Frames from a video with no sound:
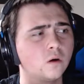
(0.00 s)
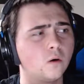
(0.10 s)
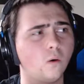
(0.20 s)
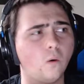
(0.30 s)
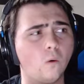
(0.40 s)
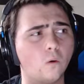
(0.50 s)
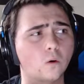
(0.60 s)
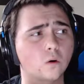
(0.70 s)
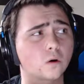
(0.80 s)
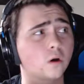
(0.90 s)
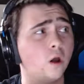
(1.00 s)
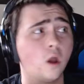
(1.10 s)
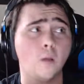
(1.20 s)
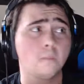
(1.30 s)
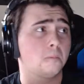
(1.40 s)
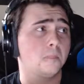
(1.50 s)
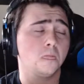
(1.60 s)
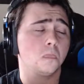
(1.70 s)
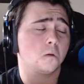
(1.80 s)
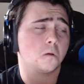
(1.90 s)
Or,
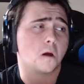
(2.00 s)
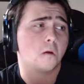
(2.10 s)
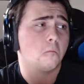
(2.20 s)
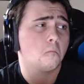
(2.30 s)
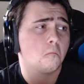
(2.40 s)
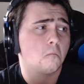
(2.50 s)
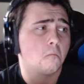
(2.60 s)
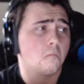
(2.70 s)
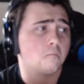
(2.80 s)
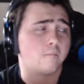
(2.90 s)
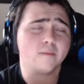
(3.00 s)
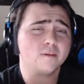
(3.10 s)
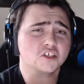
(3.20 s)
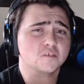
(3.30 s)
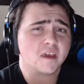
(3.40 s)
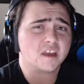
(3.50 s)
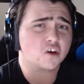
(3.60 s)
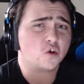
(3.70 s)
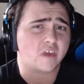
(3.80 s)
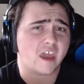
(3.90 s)
you know, maybe just made a
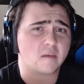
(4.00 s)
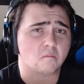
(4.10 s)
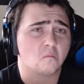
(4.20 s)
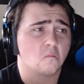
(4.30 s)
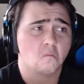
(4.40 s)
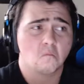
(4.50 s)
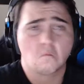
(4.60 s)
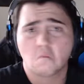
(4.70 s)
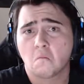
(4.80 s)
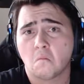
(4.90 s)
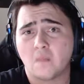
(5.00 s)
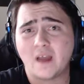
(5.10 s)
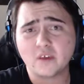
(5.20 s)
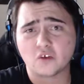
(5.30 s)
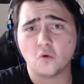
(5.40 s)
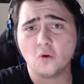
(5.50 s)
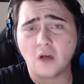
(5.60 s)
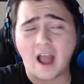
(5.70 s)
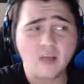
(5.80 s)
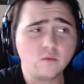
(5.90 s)
new game. That'd be cool.
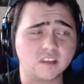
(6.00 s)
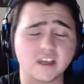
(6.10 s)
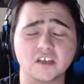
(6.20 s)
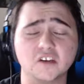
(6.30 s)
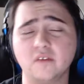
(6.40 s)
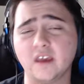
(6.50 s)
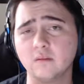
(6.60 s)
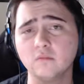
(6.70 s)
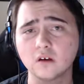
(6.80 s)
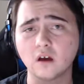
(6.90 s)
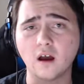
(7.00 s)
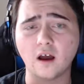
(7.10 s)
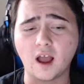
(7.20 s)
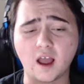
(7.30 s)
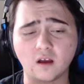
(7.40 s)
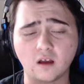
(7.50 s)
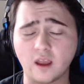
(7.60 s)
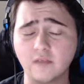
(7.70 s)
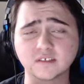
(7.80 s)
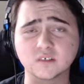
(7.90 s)
I would like a new game. I
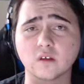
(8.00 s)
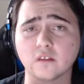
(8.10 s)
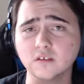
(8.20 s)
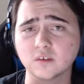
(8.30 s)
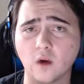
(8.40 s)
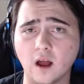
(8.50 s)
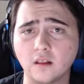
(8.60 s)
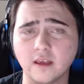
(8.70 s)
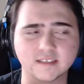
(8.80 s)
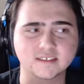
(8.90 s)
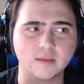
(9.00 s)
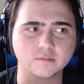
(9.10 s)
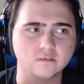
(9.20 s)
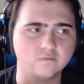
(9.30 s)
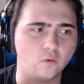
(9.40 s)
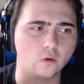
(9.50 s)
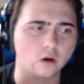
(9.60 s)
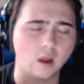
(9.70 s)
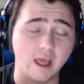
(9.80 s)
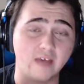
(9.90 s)
haven't seen one of those in a while, except
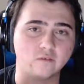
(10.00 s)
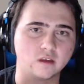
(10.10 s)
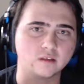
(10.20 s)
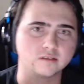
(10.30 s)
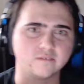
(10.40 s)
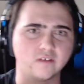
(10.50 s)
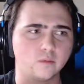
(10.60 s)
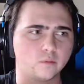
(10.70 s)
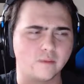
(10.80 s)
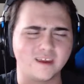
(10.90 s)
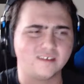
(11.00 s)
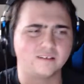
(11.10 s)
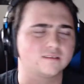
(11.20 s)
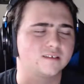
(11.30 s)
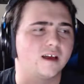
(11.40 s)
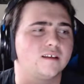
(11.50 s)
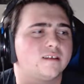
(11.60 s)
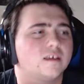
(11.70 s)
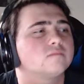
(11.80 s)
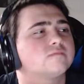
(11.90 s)
for every developer making
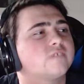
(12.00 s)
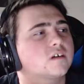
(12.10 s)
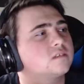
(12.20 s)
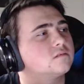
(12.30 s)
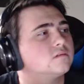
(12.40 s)
goddamn fucking